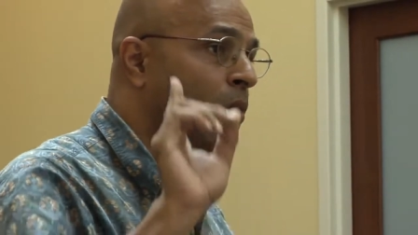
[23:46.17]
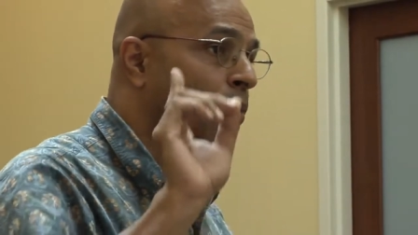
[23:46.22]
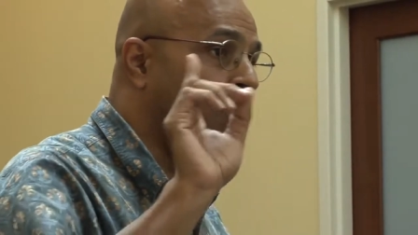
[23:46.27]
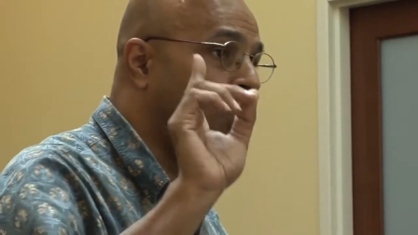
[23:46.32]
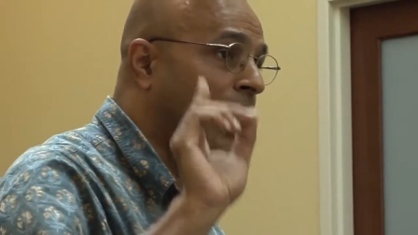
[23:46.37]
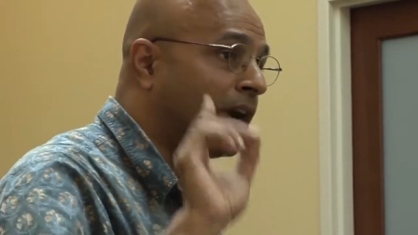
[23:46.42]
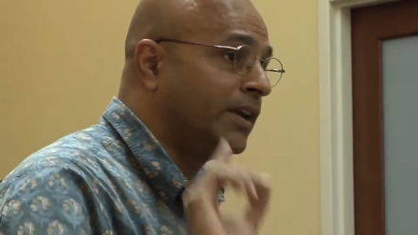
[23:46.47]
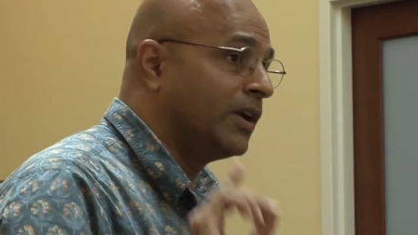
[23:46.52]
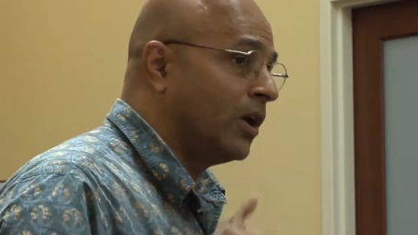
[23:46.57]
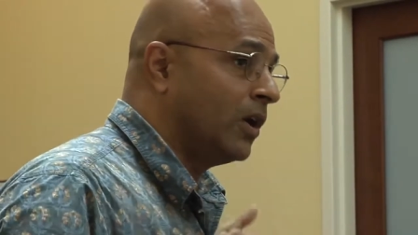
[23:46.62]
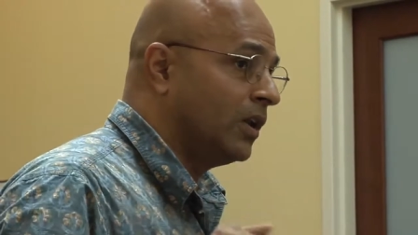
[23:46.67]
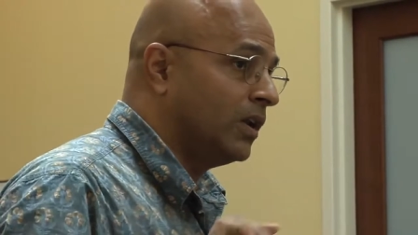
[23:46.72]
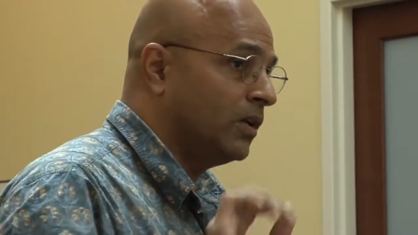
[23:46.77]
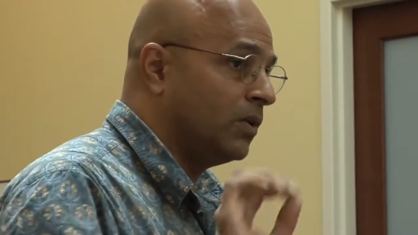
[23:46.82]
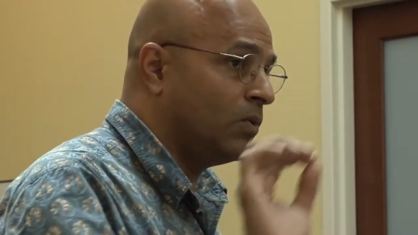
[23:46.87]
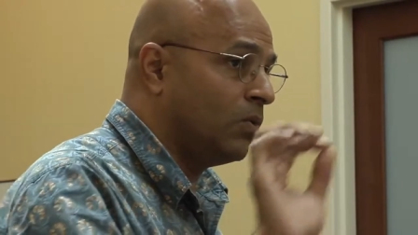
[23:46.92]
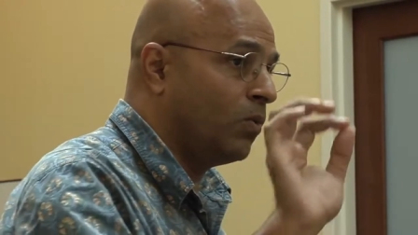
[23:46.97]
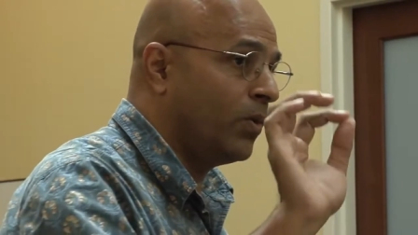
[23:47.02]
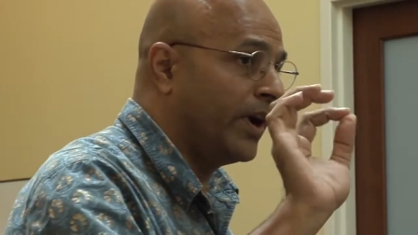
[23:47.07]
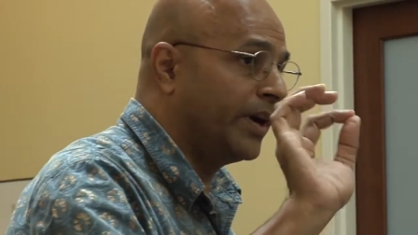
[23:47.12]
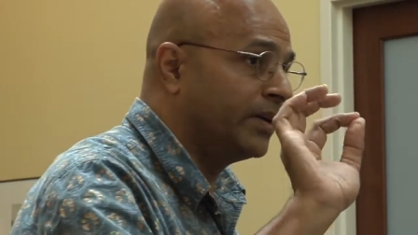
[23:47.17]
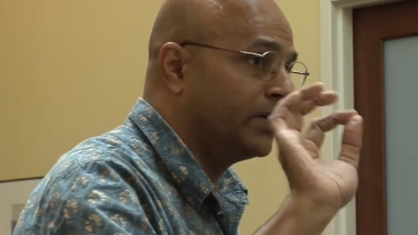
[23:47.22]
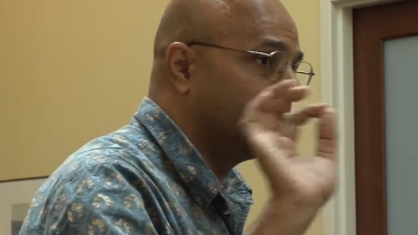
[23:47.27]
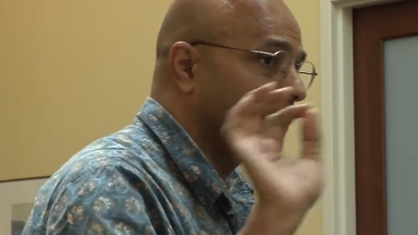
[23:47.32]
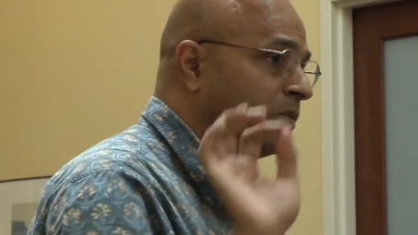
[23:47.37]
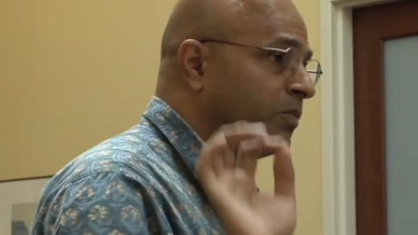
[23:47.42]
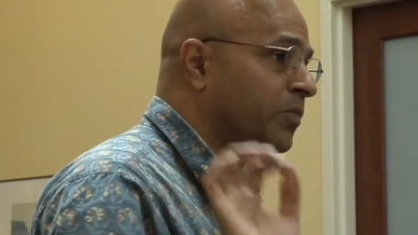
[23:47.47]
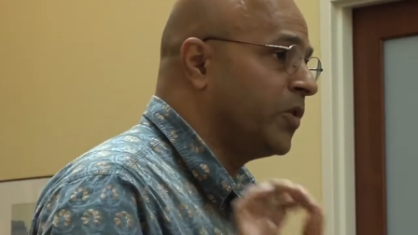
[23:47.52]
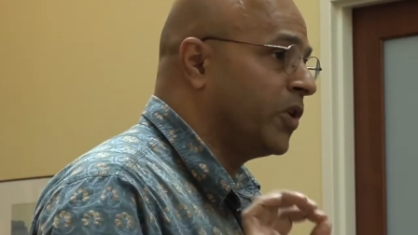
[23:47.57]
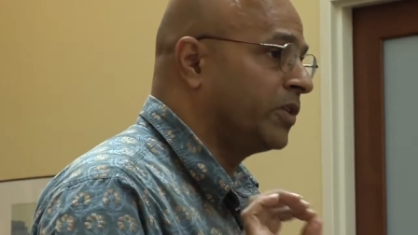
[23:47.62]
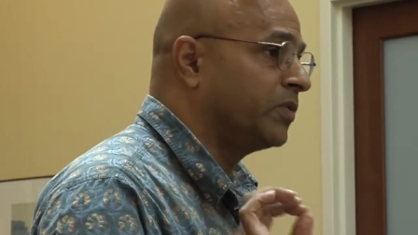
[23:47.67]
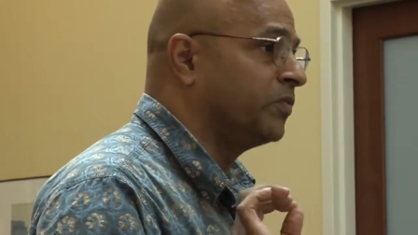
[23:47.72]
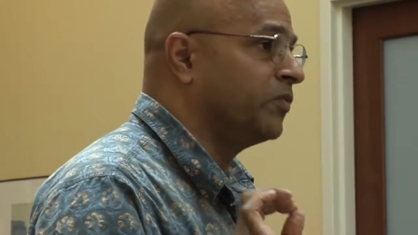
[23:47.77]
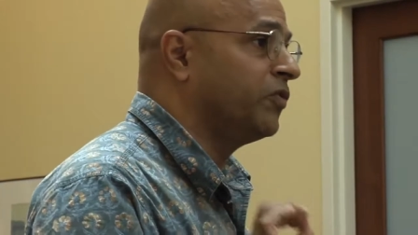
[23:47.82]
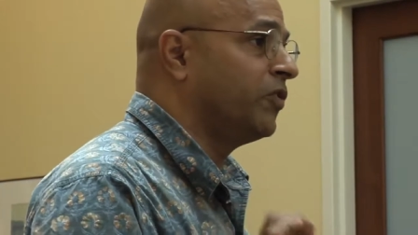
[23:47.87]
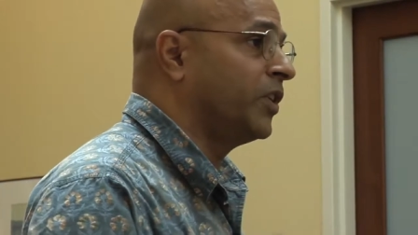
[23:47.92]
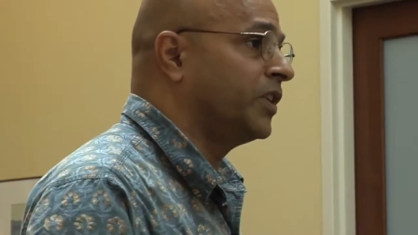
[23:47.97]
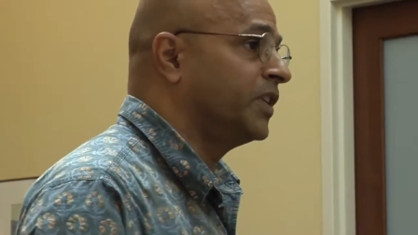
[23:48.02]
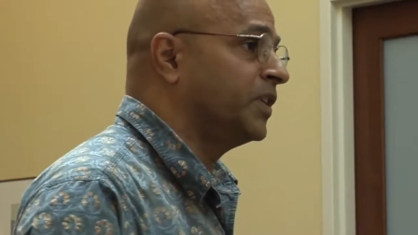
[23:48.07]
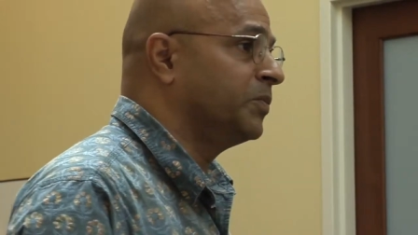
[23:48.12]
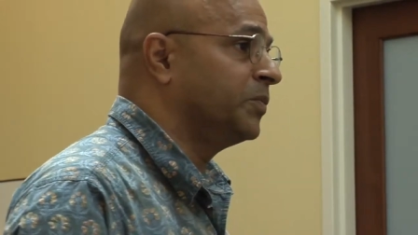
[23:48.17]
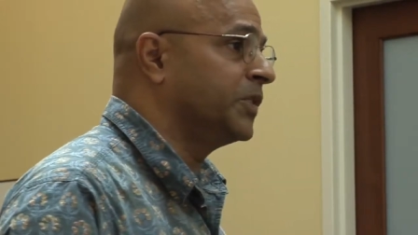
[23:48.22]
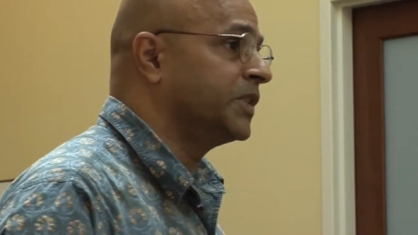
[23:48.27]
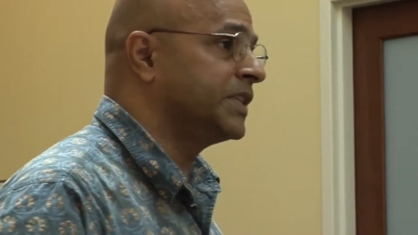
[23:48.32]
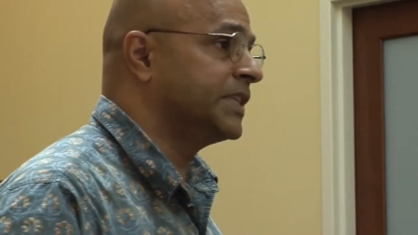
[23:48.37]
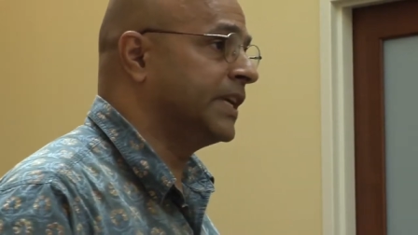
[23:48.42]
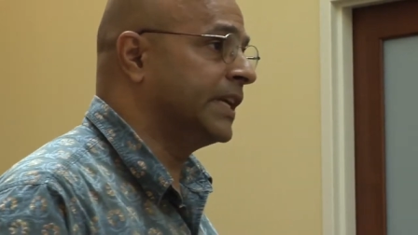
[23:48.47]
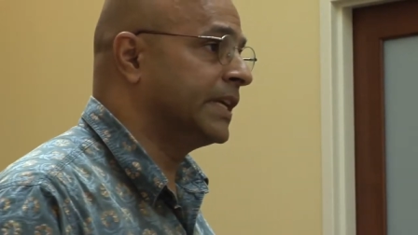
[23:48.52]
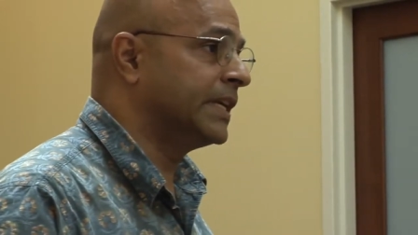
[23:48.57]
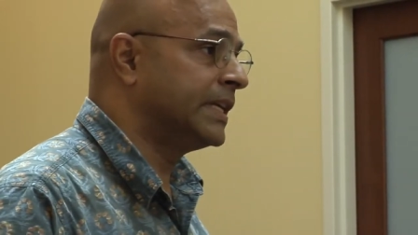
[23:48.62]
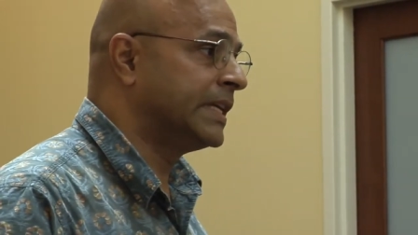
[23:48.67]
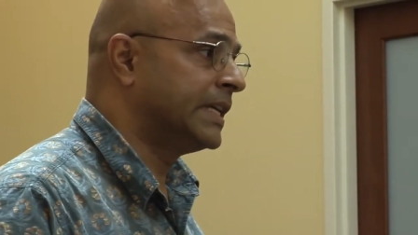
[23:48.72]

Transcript: $1 went to the bottom 40%.